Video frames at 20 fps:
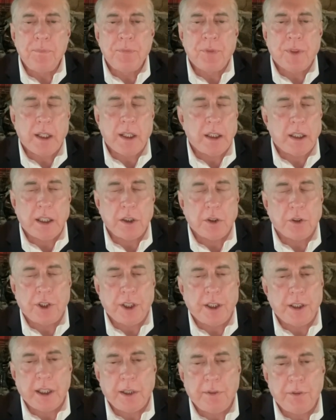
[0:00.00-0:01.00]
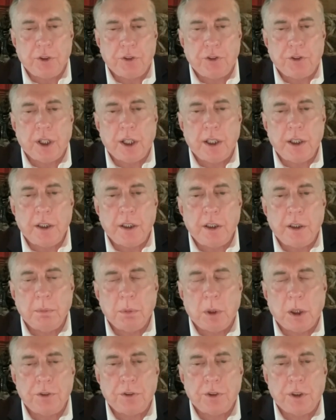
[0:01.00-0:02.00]
And I don't think they've decided in
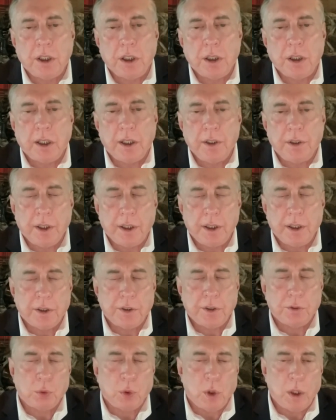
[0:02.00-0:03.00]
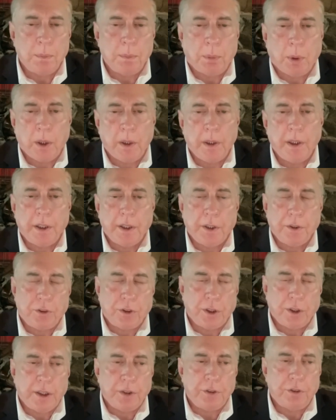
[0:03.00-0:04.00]
Moscow. I think there's one party that
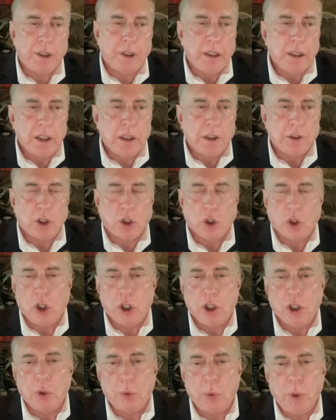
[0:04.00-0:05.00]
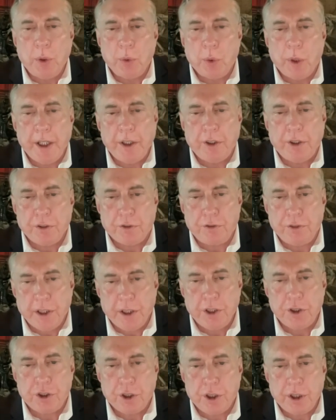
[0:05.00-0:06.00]
says the longer we wait to
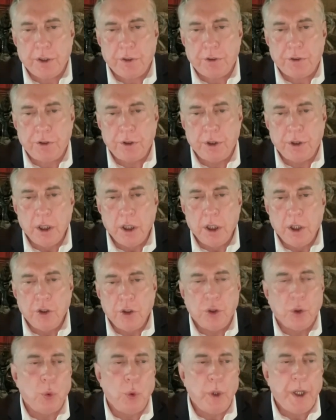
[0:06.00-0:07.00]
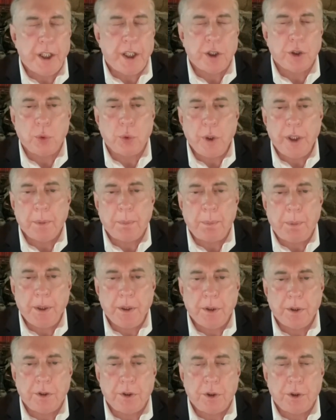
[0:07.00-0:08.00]
finish this, the weaker we
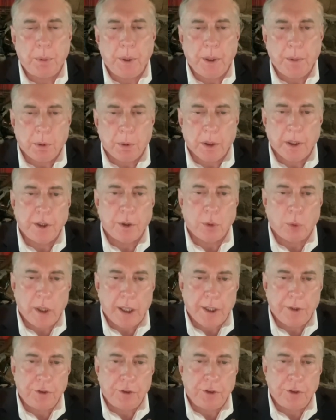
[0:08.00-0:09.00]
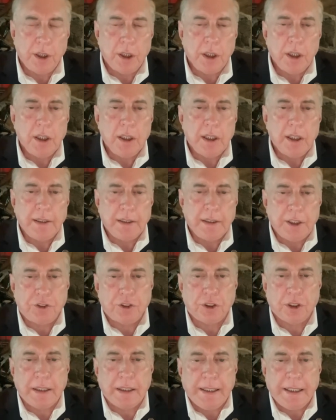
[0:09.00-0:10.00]
appear to people in the West.
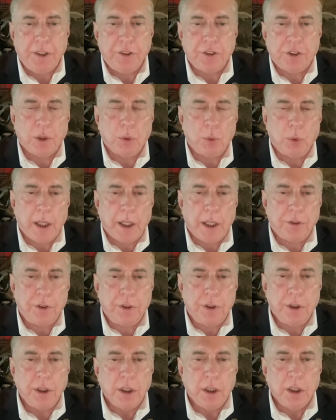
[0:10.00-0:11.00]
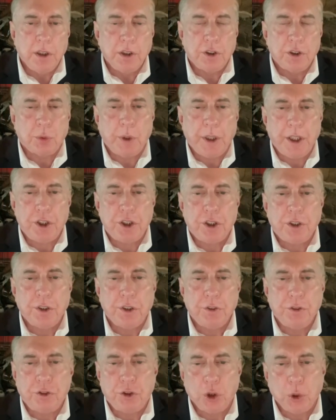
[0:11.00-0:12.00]
This leads the West to reach
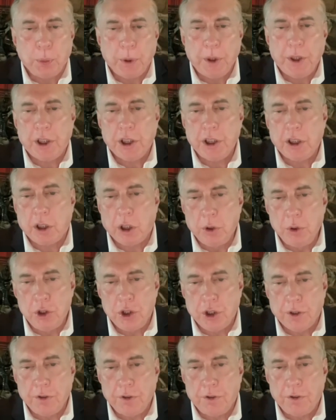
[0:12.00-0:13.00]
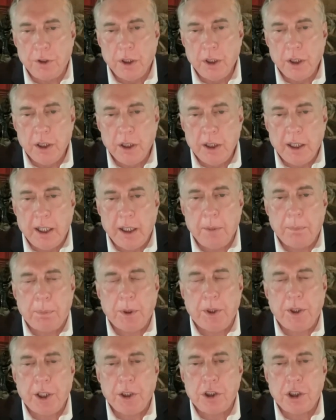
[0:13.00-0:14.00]
stupid conclusions and
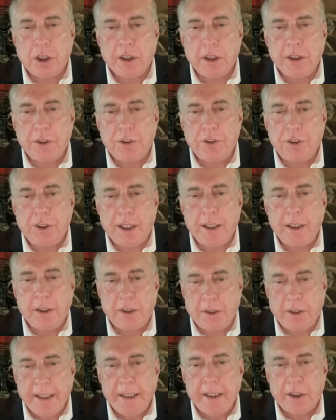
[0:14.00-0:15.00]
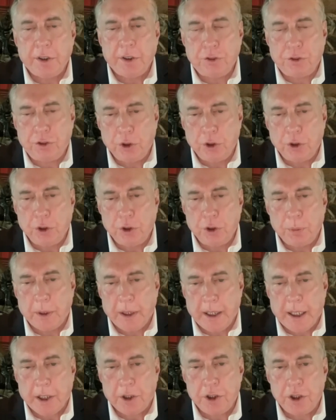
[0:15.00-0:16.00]
potentially to take
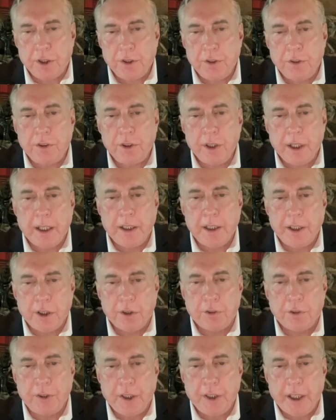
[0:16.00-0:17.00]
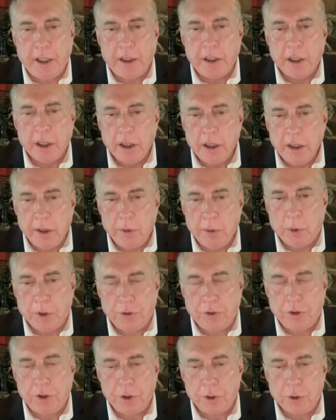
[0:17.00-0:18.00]
stupid actions and intervene in
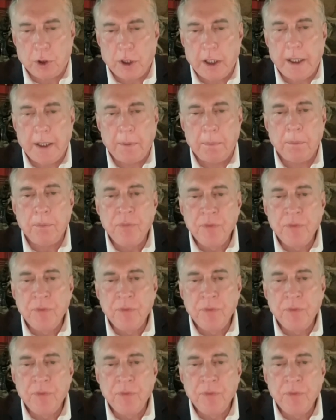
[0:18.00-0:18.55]
Western Ukraine.